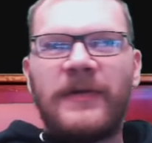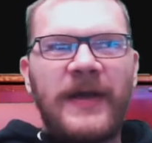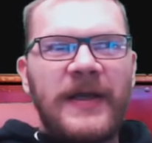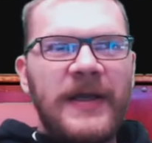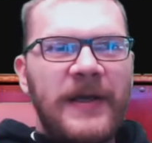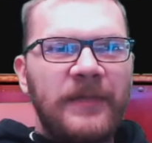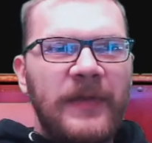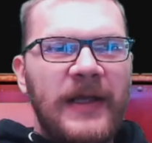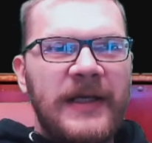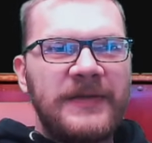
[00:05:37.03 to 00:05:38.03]
the way here.
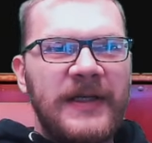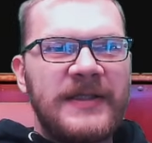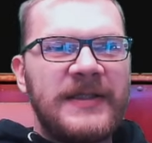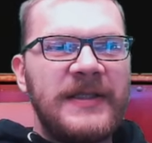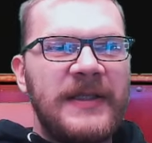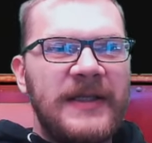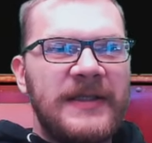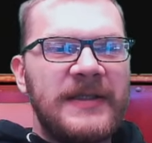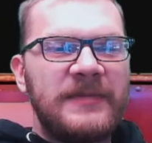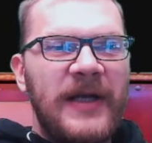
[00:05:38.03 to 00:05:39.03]
As you can see
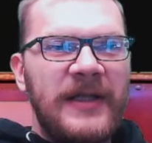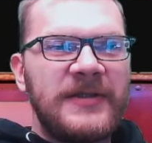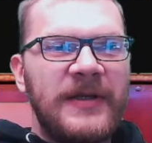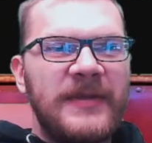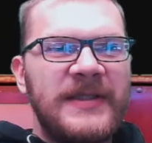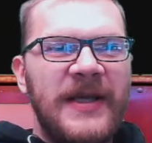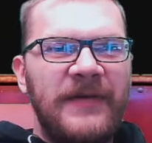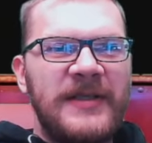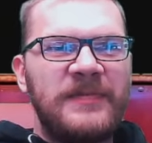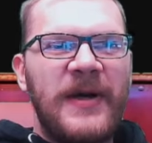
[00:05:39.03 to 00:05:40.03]
that milestone number
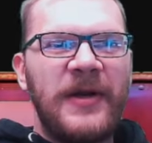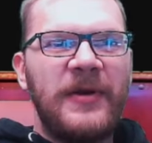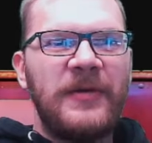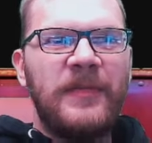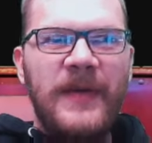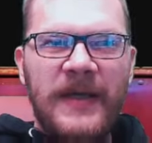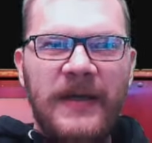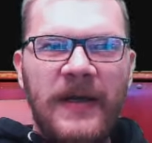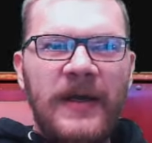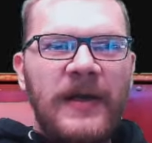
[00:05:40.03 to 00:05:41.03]
7 is Paragon
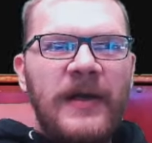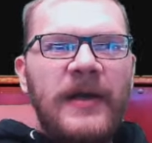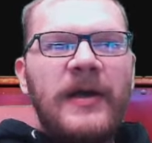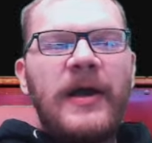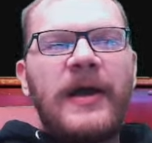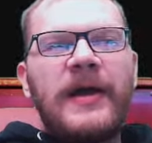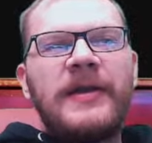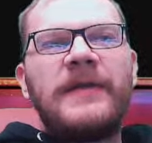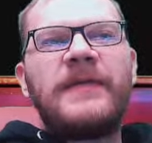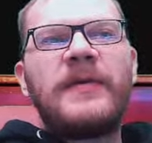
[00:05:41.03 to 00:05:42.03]
Peak.
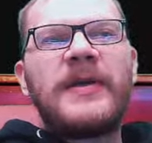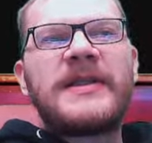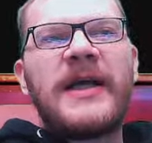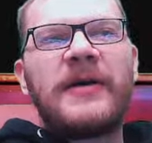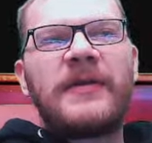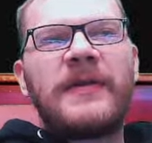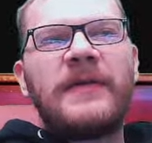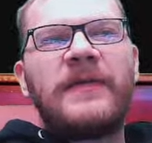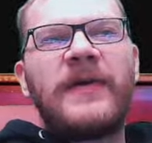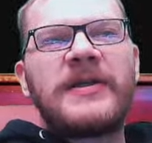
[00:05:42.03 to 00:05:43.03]
And if you miss out
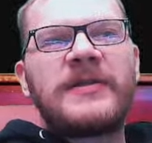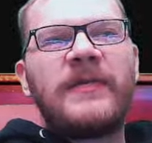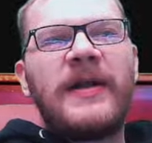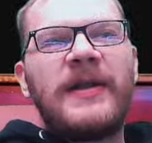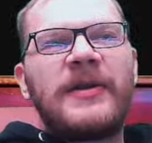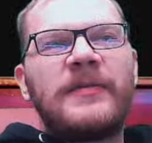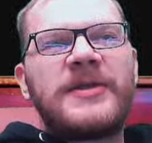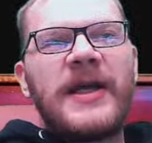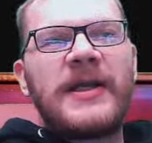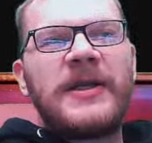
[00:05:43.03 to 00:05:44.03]
the first Valiant
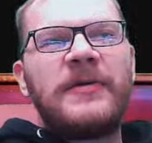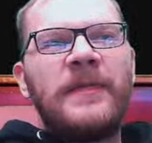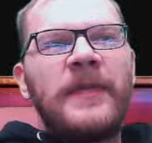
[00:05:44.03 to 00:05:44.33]
objective,